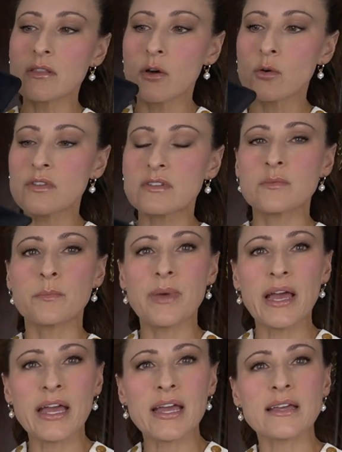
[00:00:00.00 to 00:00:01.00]
though this
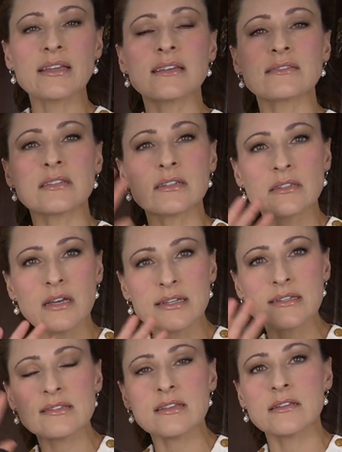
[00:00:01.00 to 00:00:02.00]
bag is
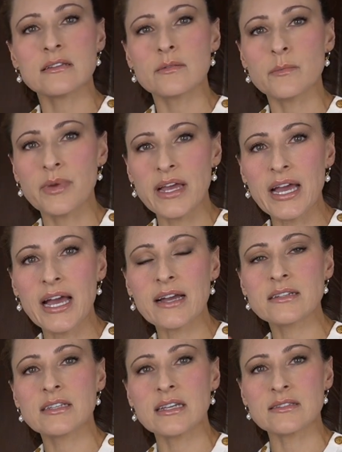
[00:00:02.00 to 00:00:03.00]
nice and
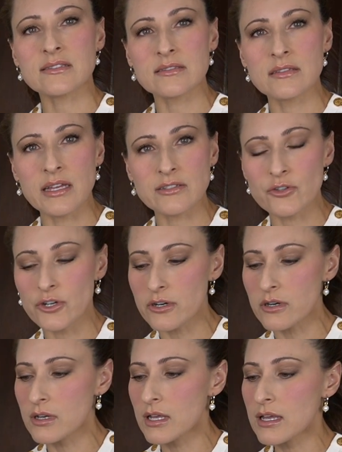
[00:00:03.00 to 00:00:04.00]
compact and
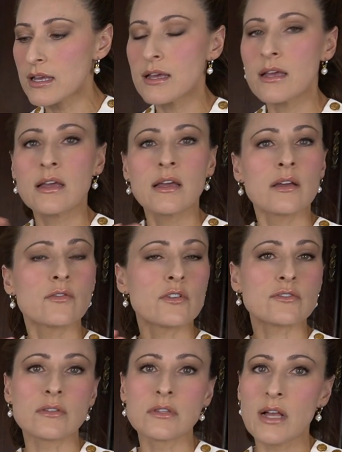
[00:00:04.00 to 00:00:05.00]
slender,
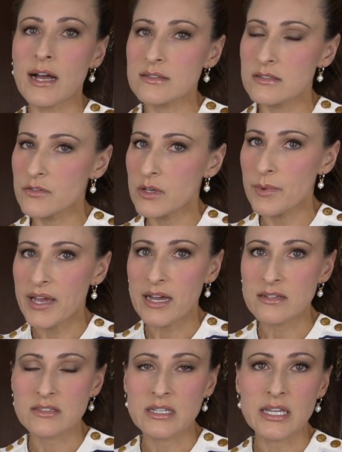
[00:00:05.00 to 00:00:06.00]
there's lots of
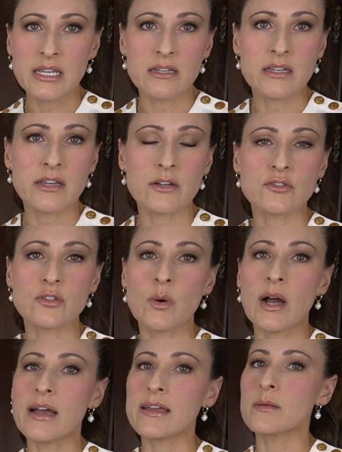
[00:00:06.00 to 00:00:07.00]
capacity in here. So
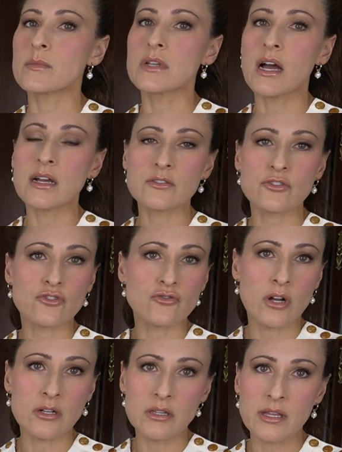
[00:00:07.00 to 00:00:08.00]
I am not
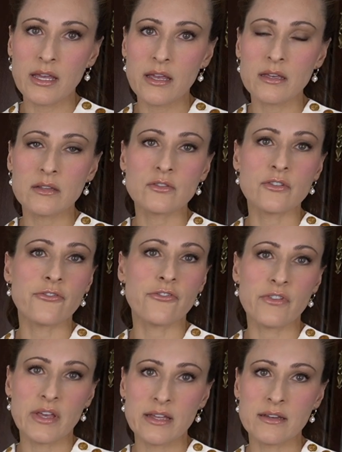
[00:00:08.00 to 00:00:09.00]
struggling to
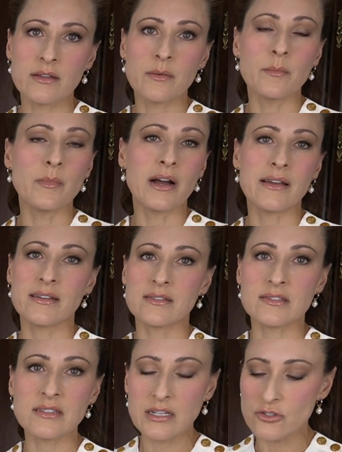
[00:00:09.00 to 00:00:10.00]
fit my
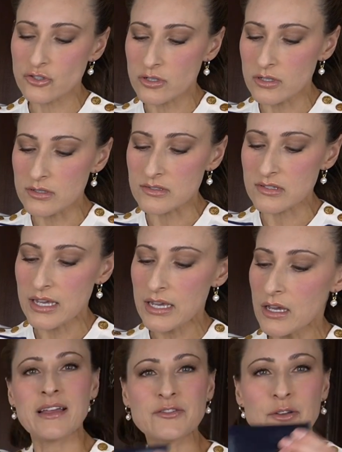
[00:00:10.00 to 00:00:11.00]
essentials.
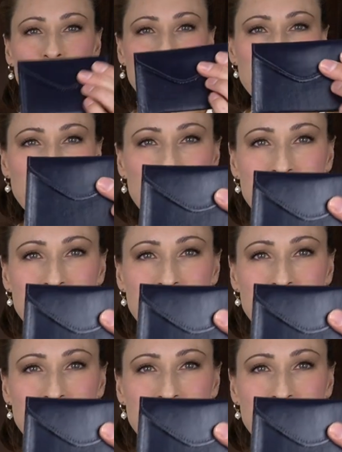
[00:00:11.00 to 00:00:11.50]
And so here